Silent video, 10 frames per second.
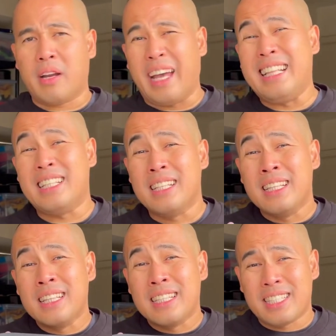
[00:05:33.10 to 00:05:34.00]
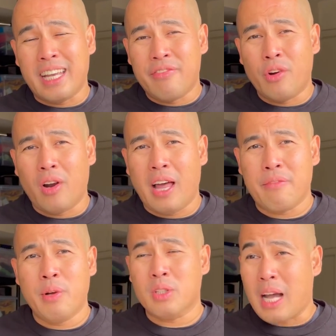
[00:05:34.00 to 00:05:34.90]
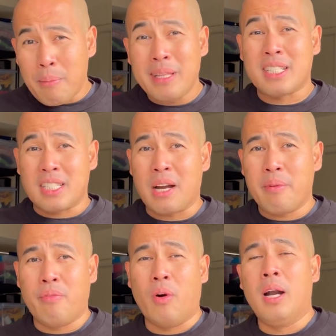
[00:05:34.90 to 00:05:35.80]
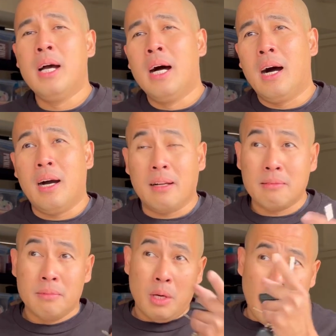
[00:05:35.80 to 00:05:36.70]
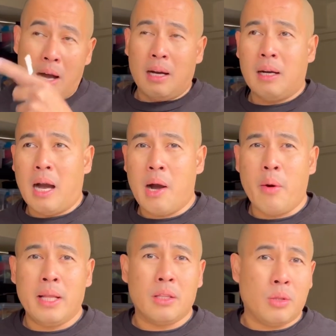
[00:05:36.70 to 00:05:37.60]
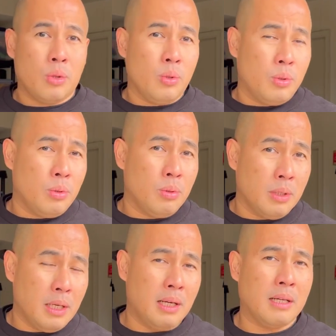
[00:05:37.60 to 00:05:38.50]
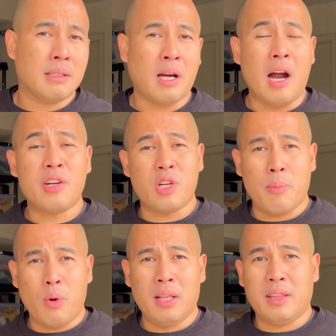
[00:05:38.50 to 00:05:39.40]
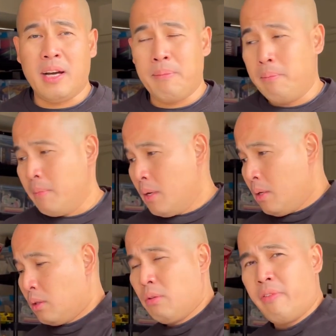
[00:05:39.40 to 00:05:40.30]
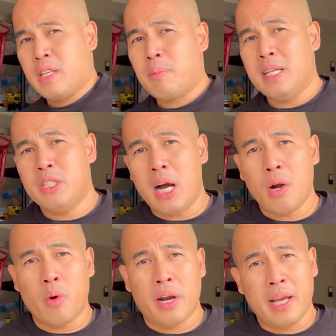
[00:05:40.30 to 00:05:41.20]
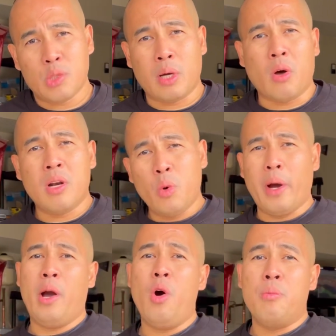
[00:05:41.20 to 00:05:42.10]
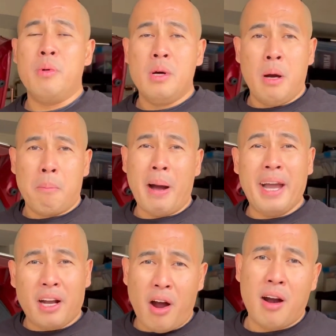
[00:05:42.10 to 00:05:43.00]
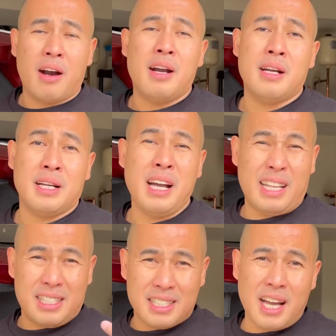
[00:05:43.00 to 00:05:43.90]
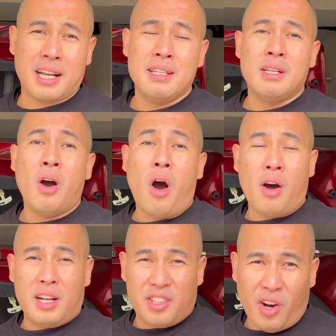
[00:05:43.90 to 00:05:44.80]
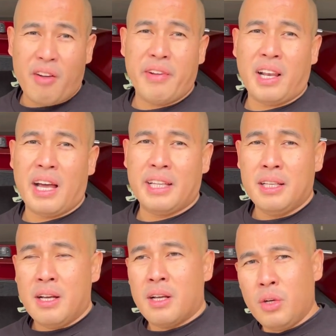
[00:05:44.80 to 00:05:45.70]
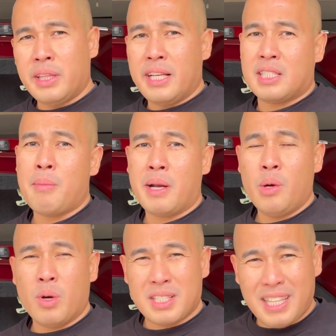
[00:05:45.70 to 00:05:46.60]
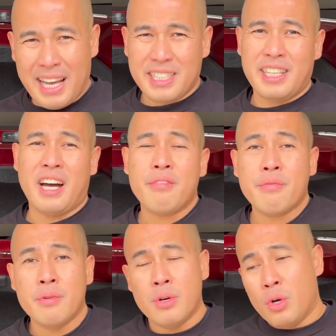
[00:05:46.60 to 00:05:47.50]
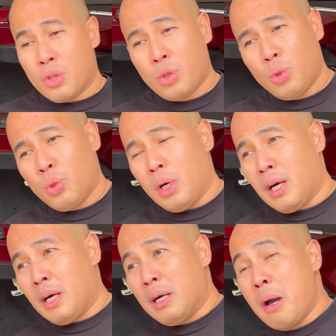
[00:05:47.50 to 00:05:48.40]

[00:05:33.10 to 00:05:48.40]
can save your life because I've been stuck before. Uh, I went to a car shop one time to fix my Jaguar and guess what? On the way home, my car got stuck on a traffic light. Good thing somebody was nice enough to uh,